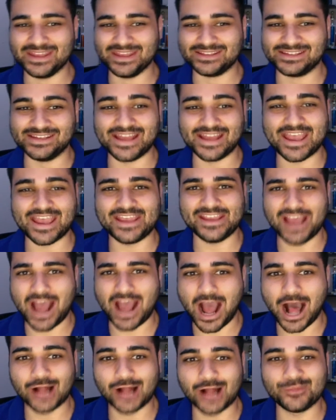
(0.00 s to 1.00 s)
Today,
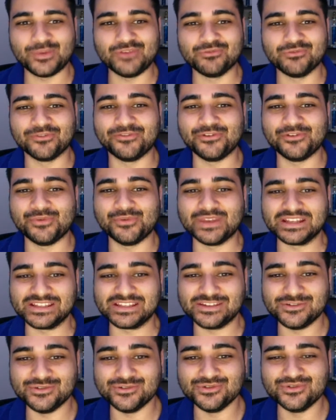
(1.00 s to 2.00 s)
I'll be reviewing
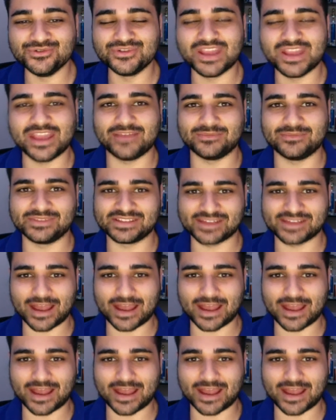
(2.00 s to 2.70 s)
two games